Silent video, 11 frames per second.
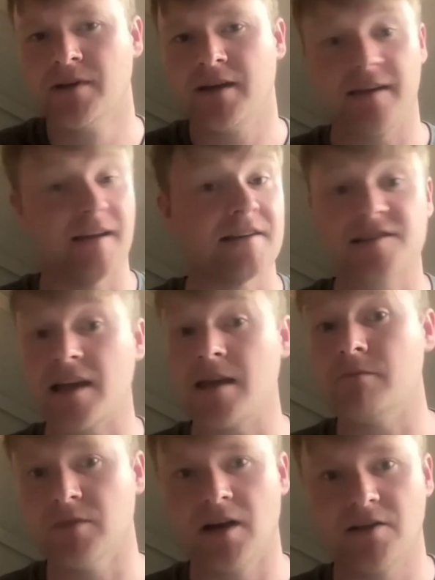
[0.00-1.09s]
And that
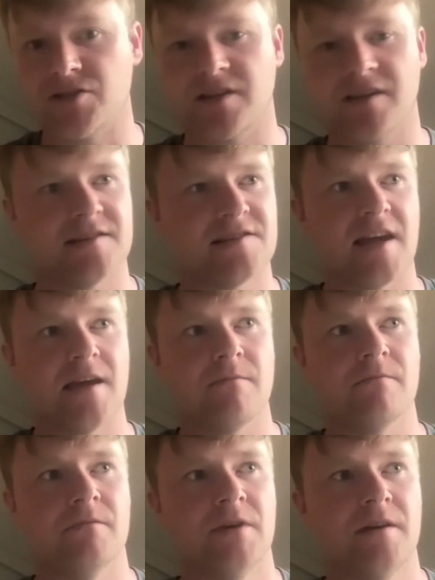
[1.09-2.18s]
same logic, that
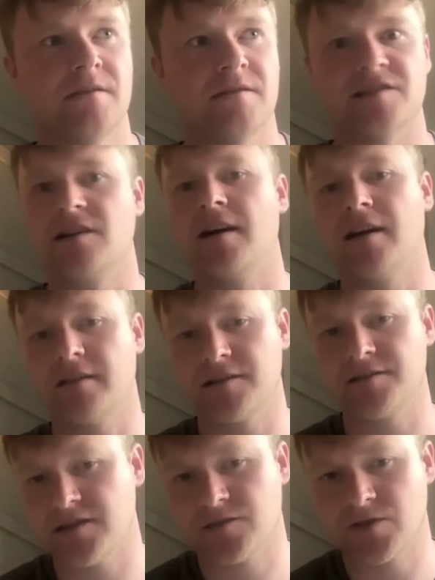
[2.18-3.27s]
same desire
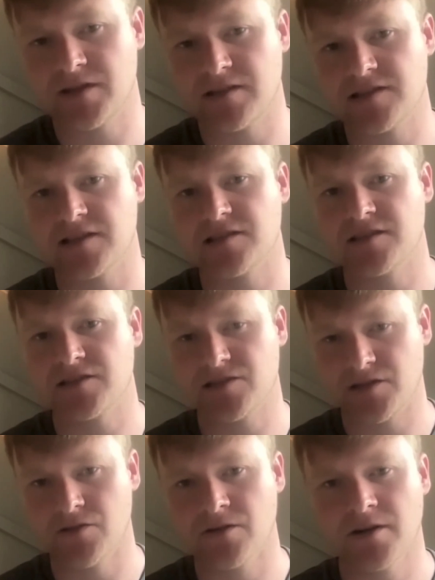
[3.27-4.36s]
exists within SysDig
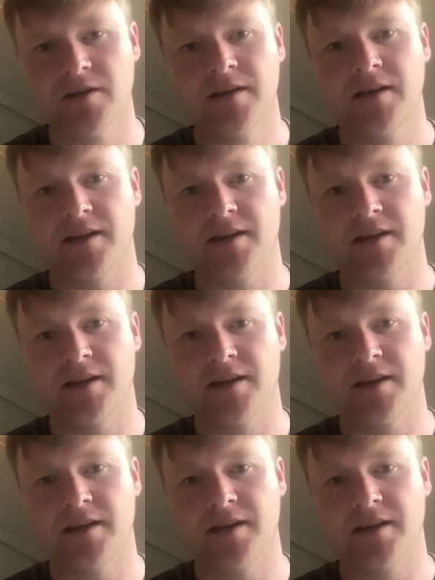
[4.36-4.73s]
Secure,